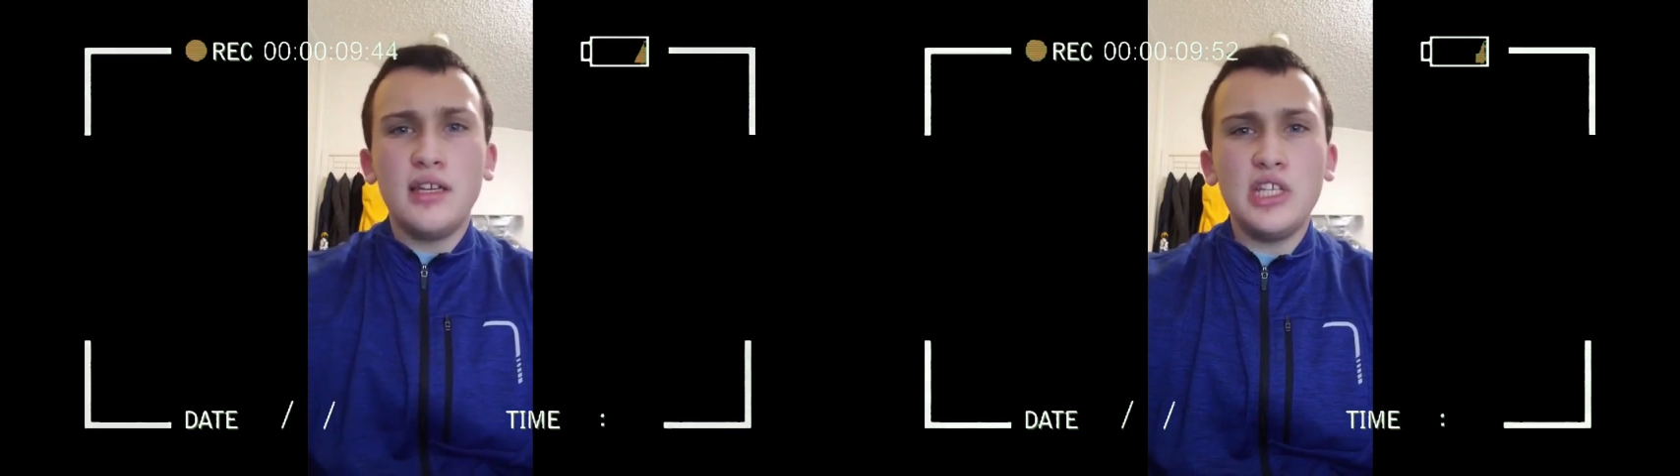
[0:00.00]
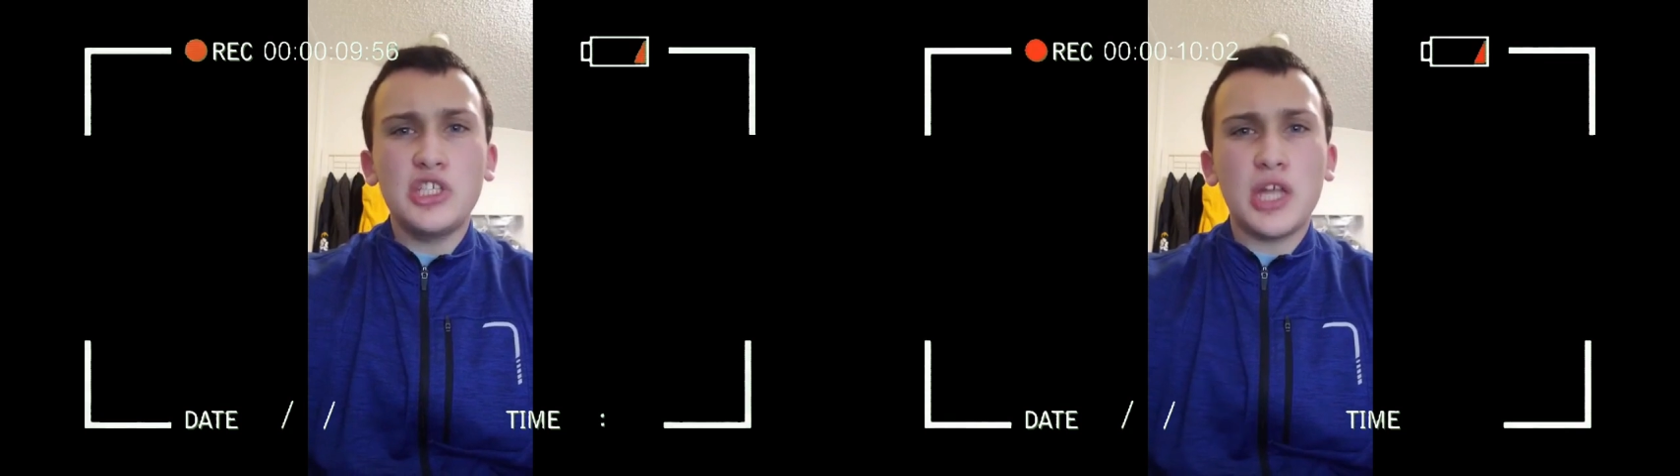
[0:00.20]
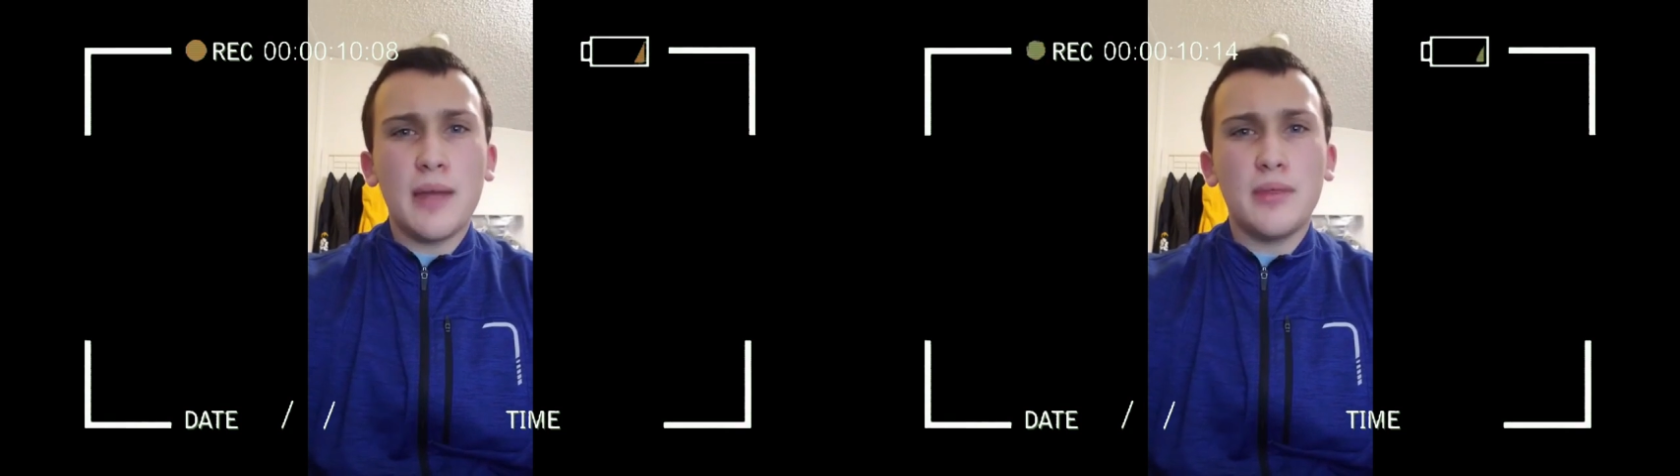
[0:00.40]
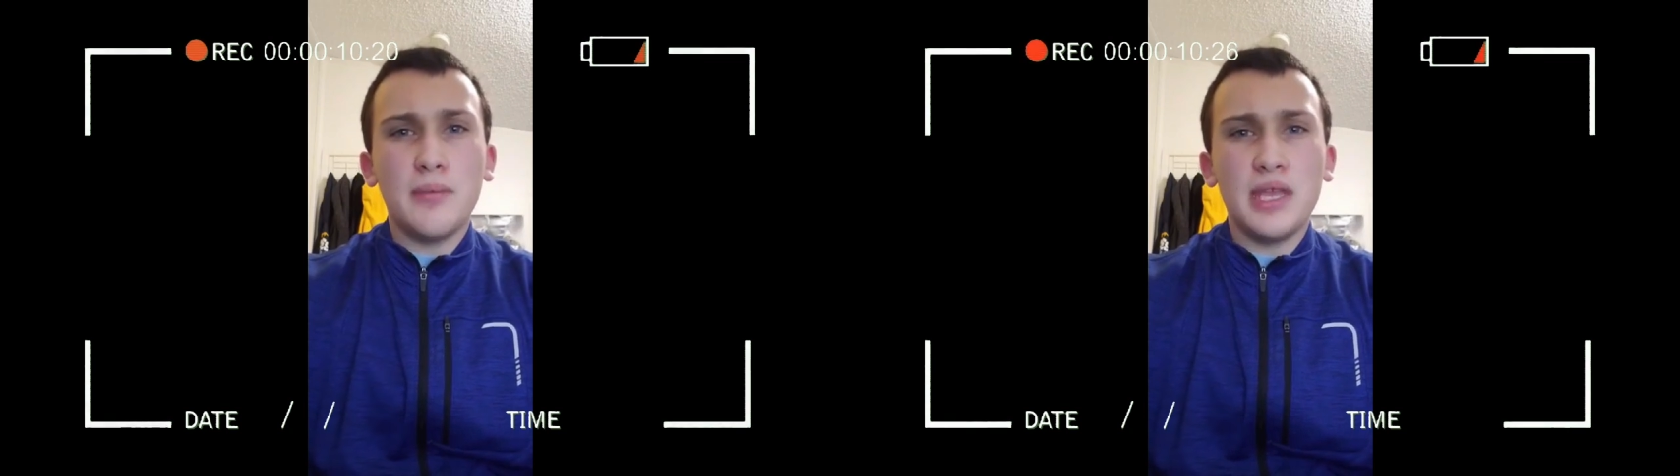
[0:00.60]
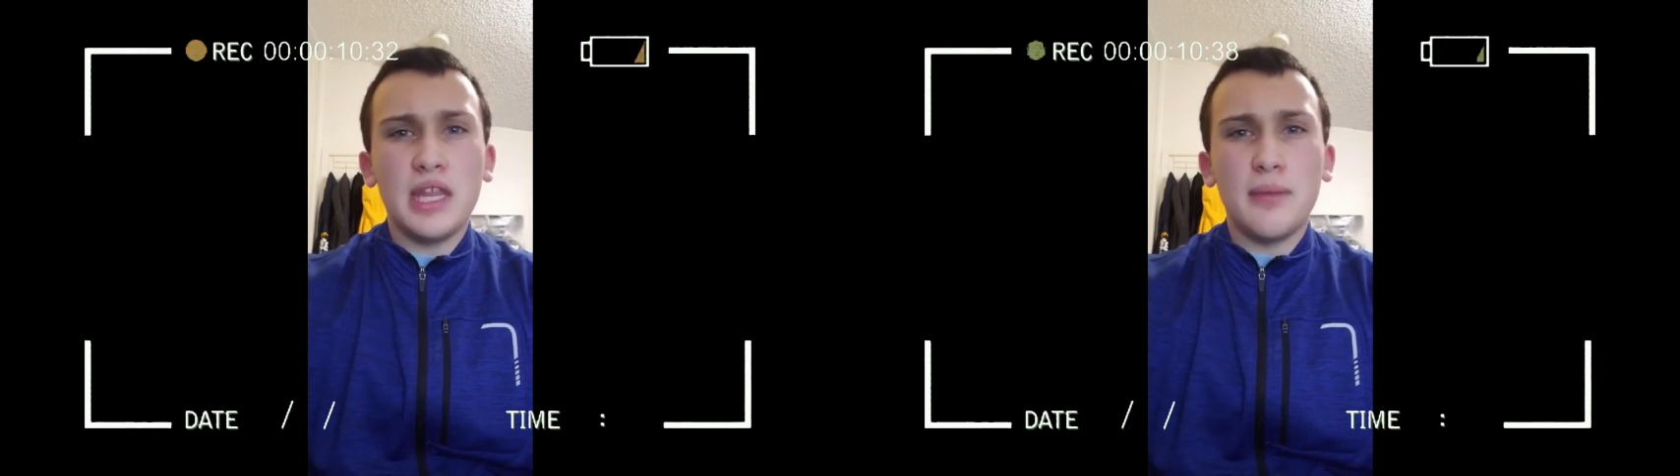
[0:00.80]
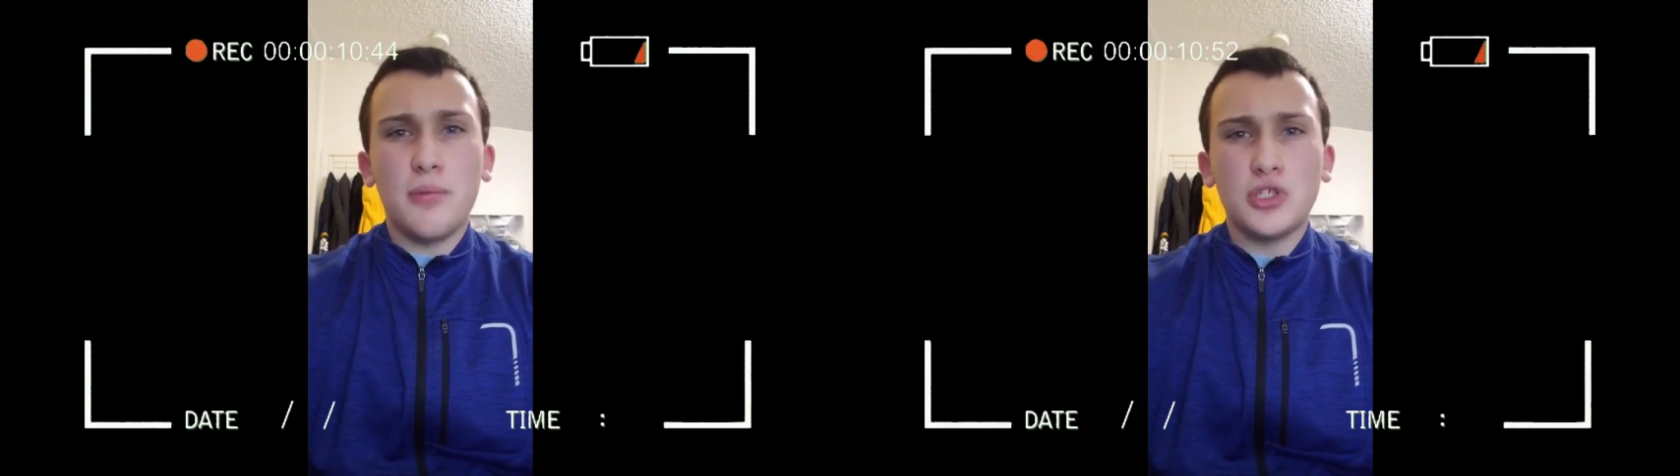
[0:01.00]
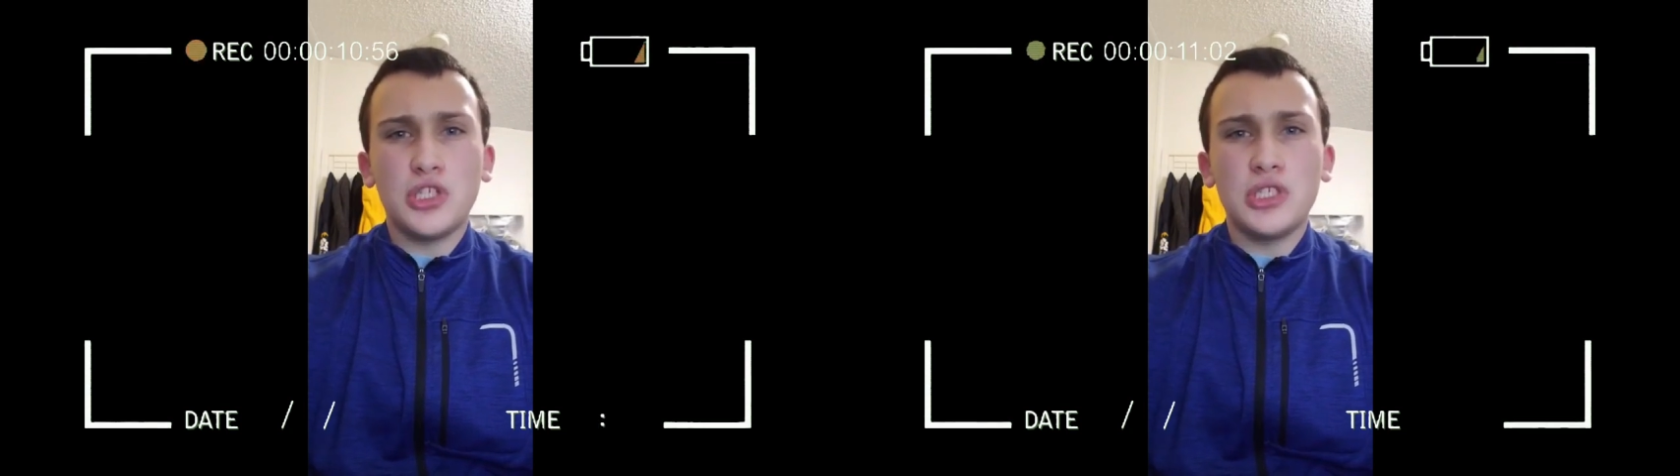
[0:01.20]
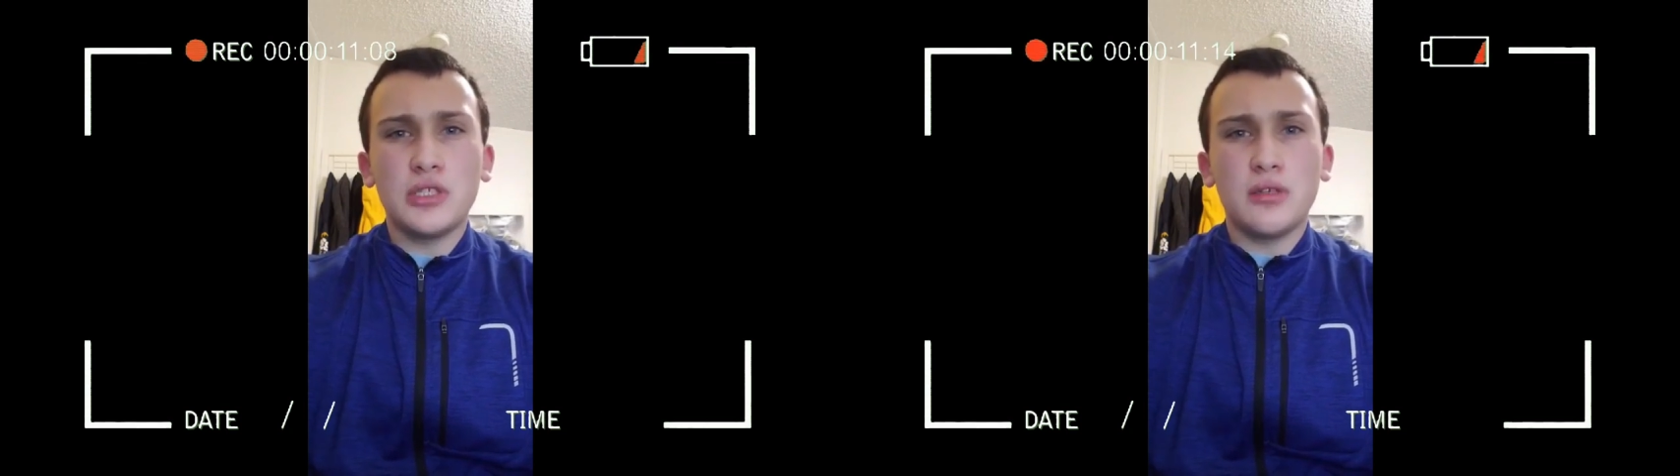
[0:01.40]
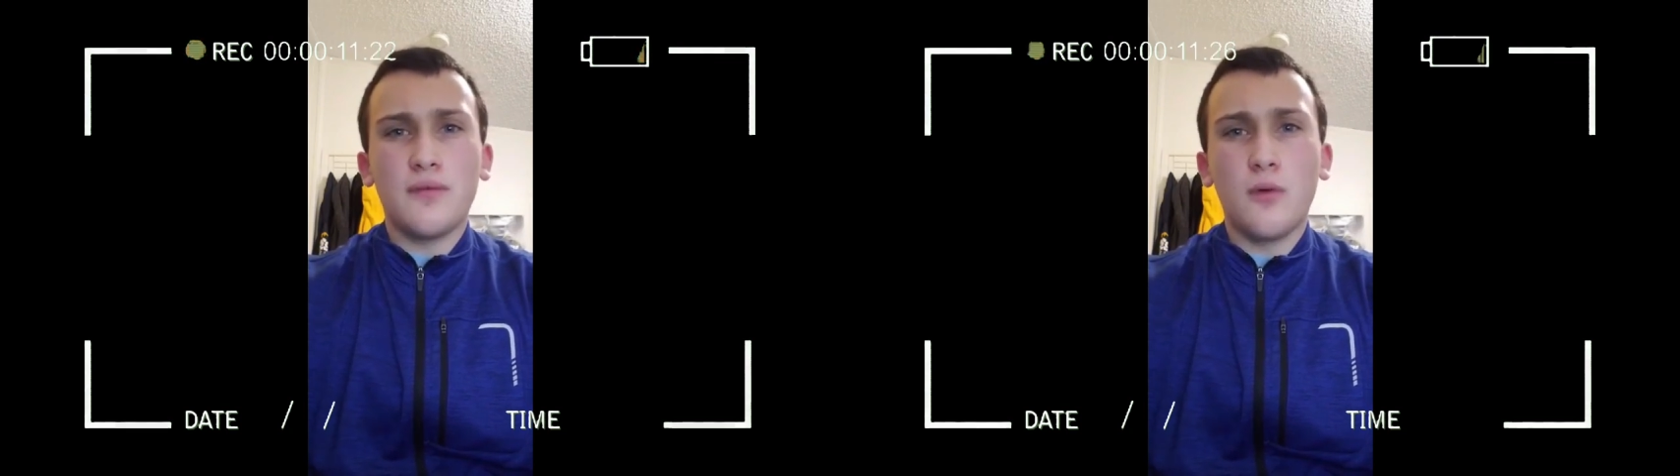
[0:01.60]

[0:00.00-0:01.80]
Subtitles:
Each time the media pushes